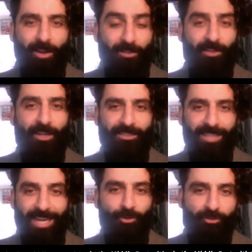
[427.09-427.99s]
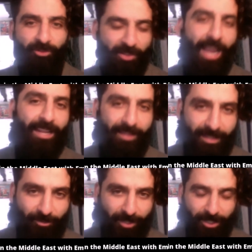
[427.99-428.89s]
conducting a crusade in
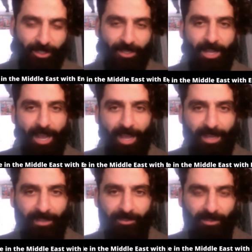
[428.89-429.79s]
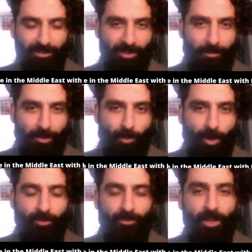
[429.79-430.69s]
the region against the Islamic world.